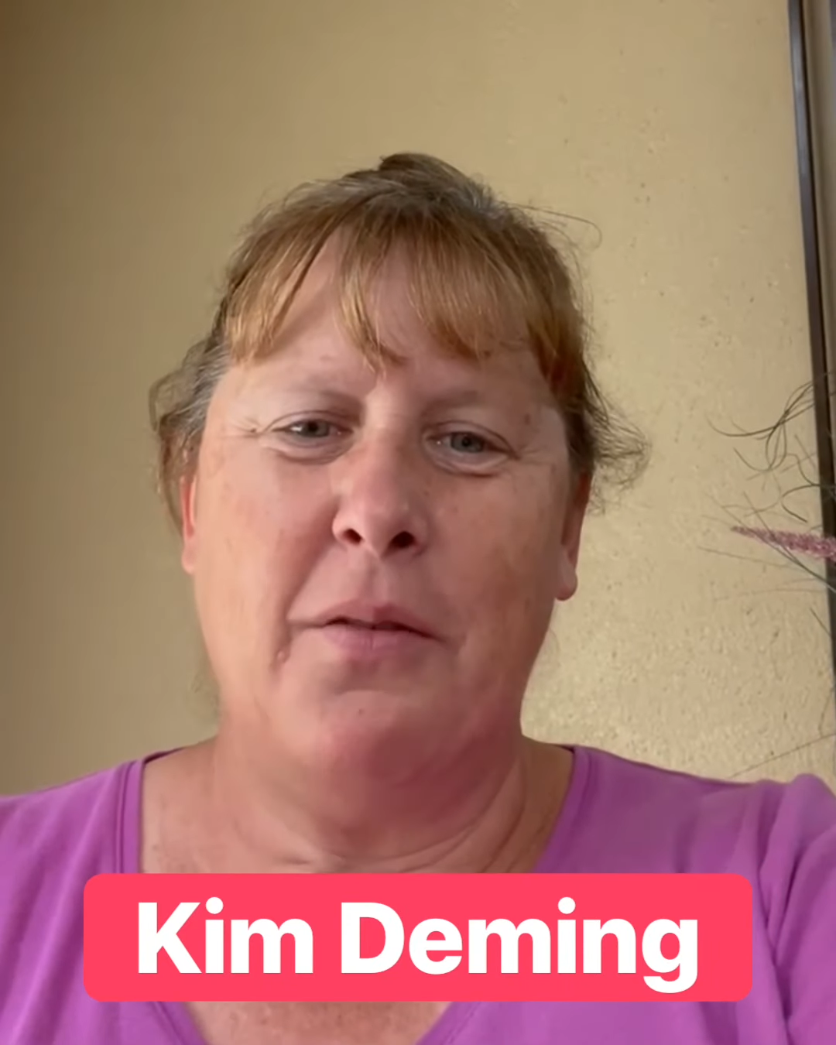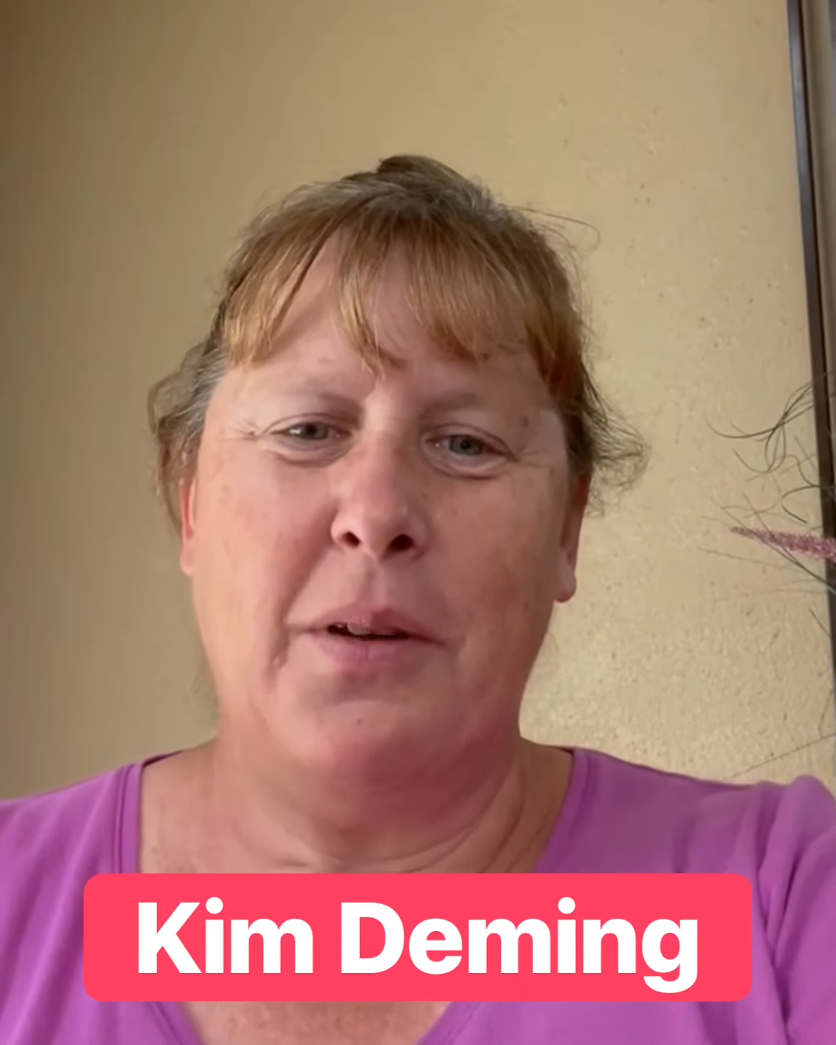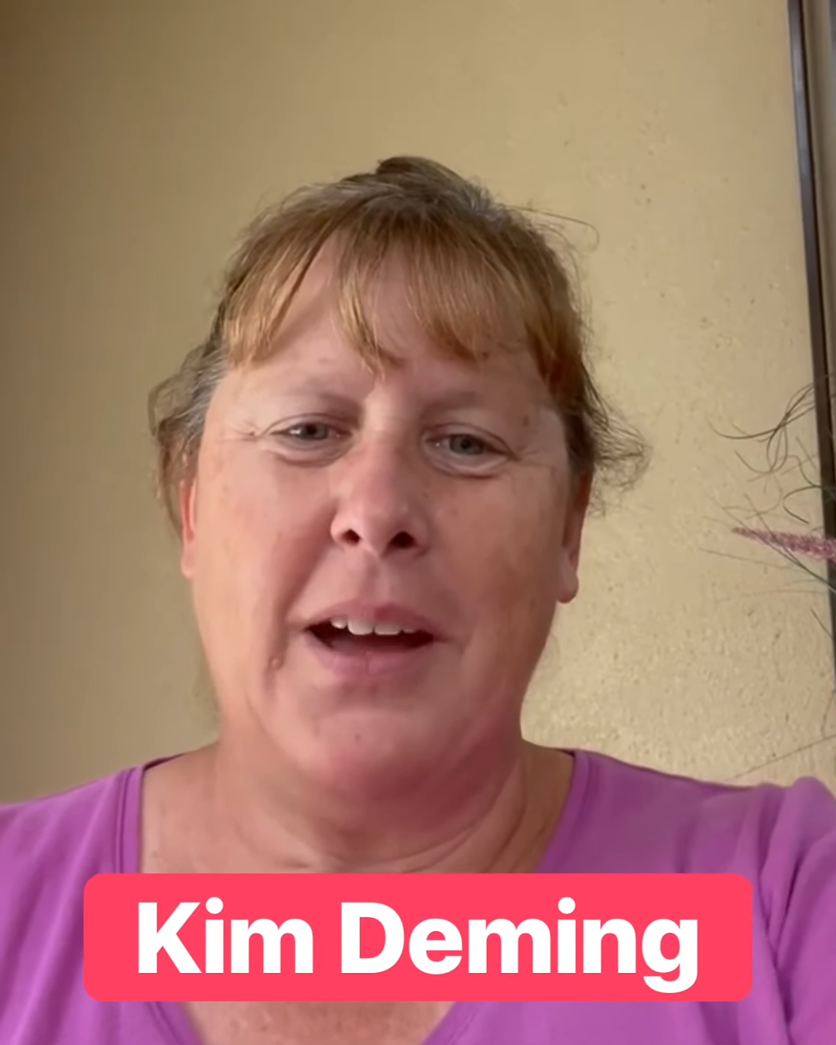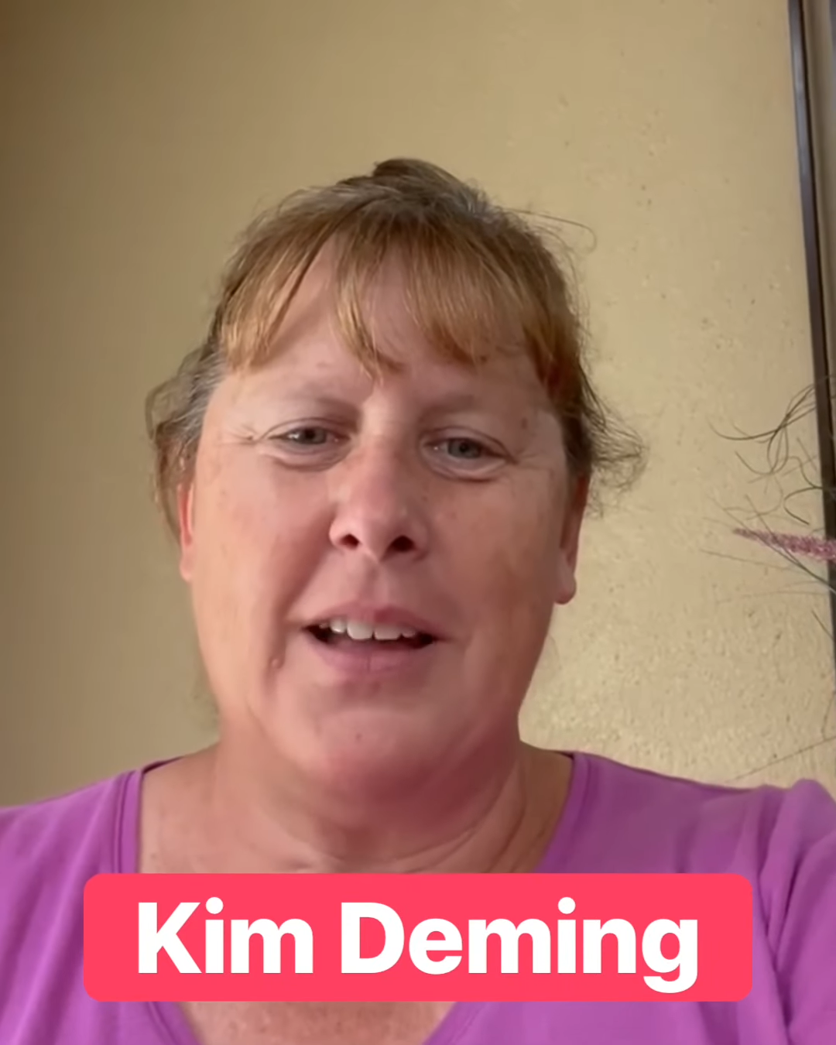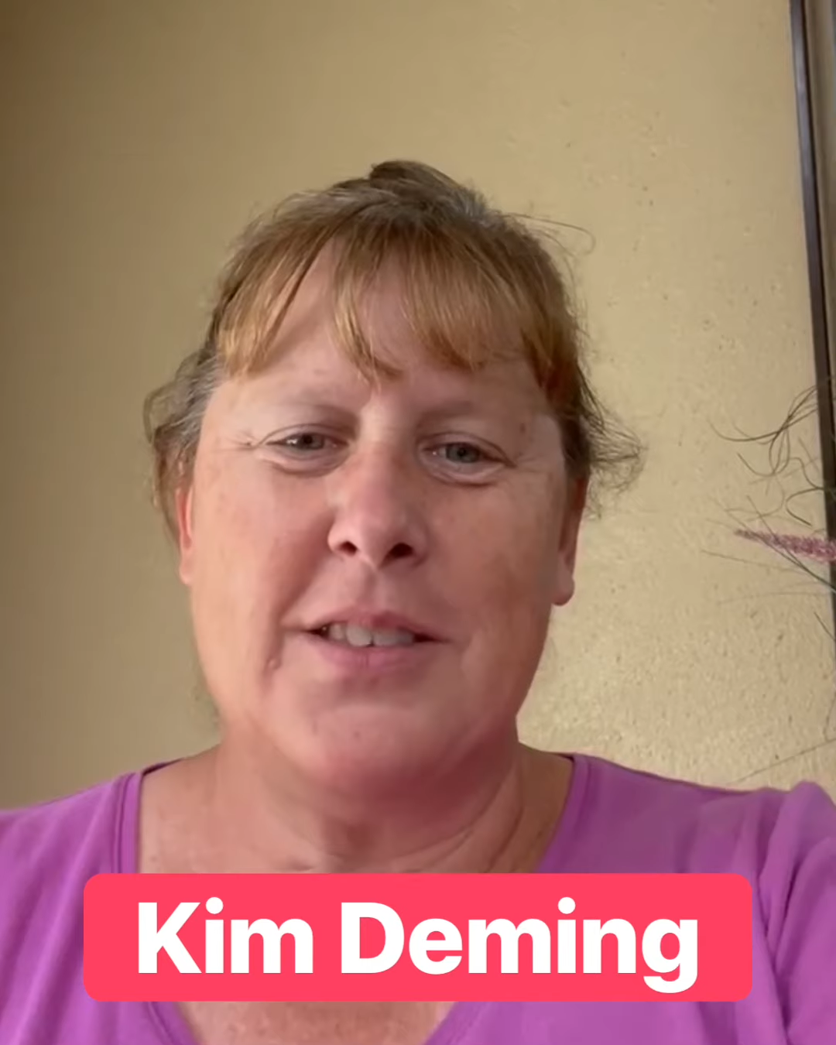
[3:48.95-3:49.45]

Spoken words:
we got